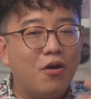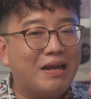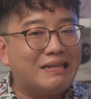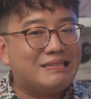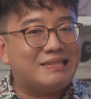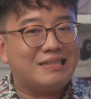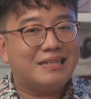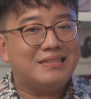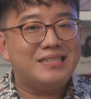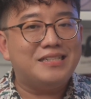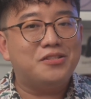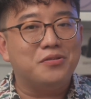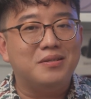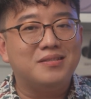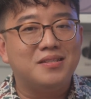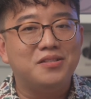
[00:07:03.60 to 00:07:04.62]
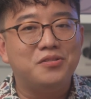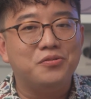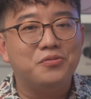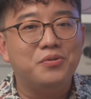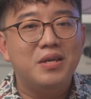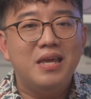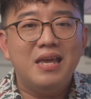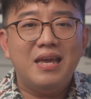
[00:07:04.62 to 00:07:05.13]
exciting to listen to.
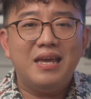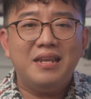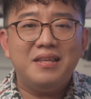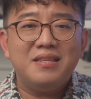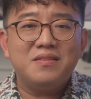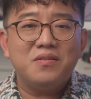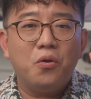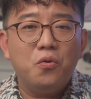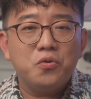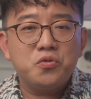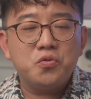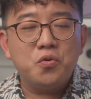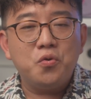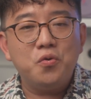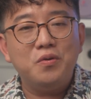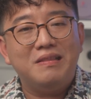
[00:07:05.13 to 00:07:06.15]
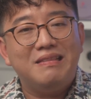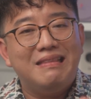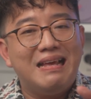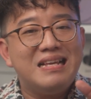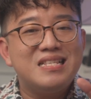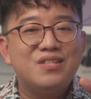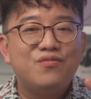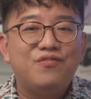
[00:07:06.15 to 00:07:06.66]
It is also
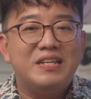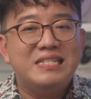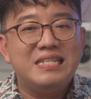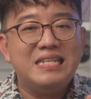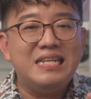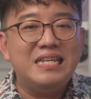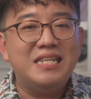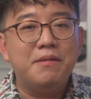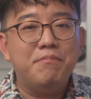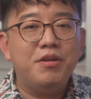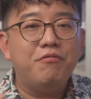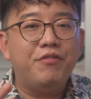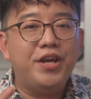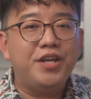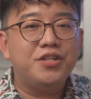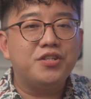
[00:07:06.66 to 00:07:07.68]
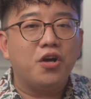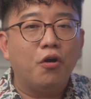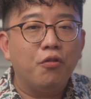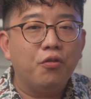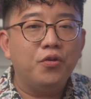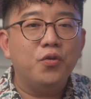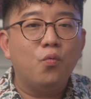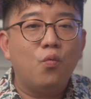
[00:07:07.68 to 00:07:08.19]
less fuzzy in the mid-range,
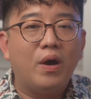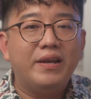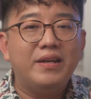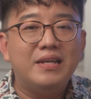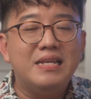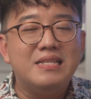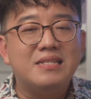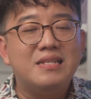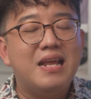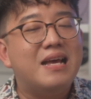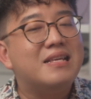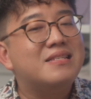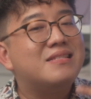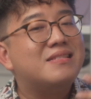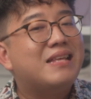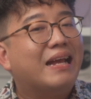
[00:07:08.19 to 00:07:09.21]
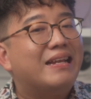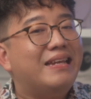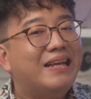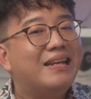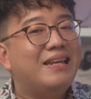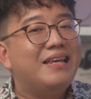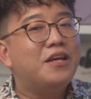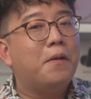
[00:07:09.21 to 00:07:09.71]
although the Waner isn't as
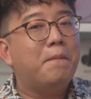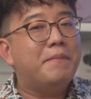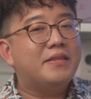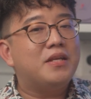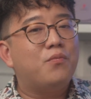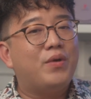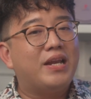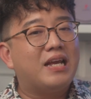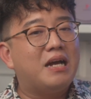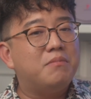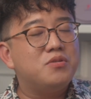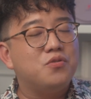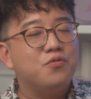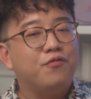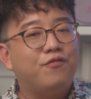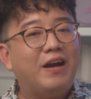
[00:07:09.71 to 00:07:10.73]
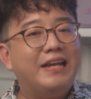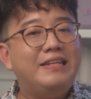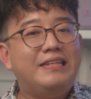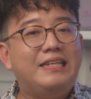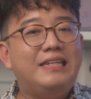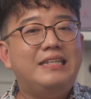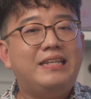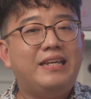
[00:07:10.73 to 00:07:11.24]
technically competent when it comes to fine
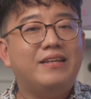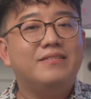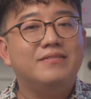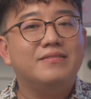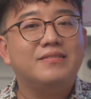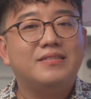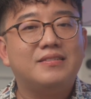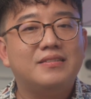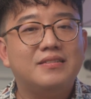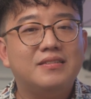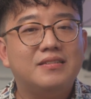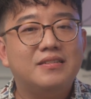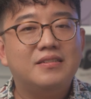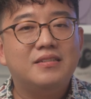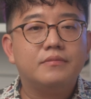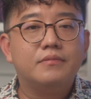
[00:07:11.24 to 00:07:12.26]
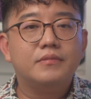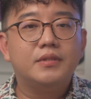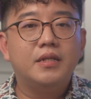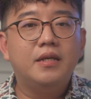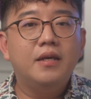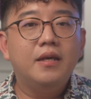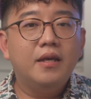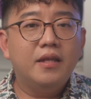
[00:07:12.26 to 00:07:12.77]
details.
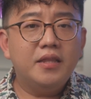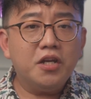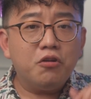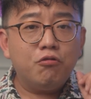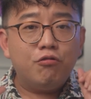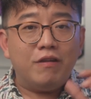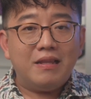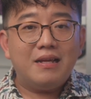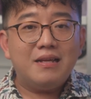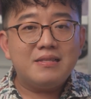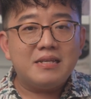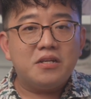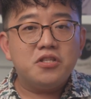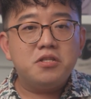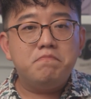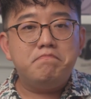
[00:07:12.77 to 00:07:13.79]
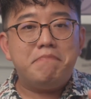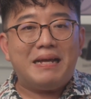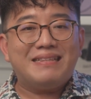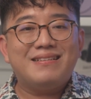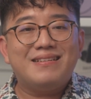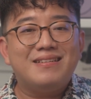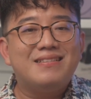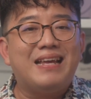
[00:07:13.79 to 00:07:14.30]
The Krila sounds
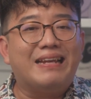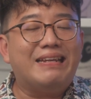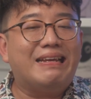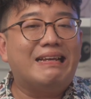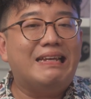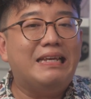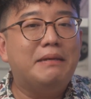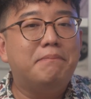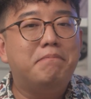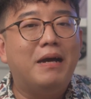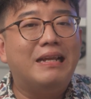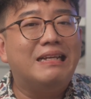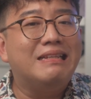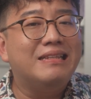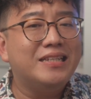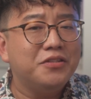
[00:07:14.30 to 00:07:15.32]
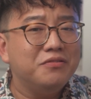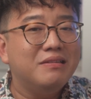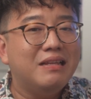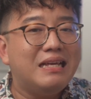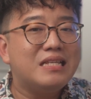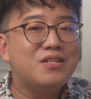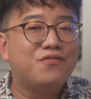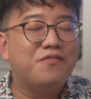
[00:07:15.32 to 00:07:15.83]
better technically, but a little
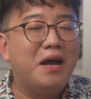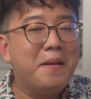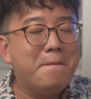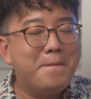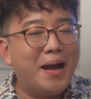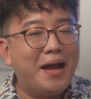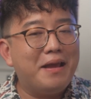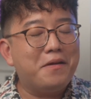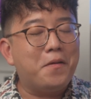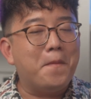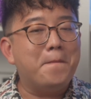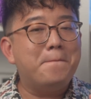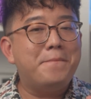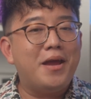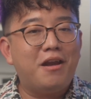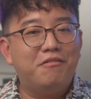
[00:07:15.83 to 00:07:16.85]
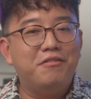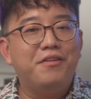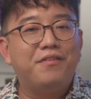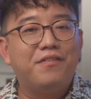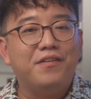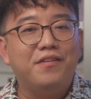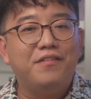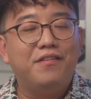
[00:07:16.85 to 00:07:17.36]
less fun by
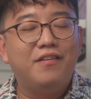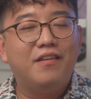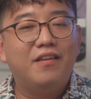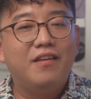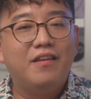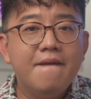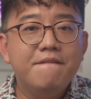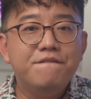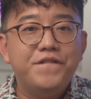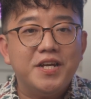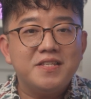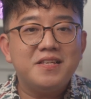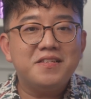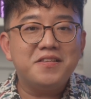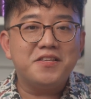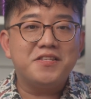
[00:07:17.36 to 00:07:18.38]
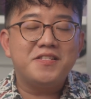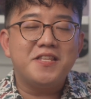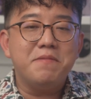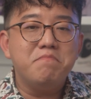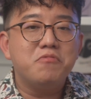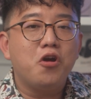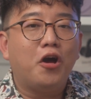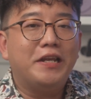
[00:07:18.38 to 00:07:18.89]
comparison. Versus the
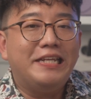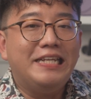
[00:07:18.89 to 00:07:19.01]
Simgot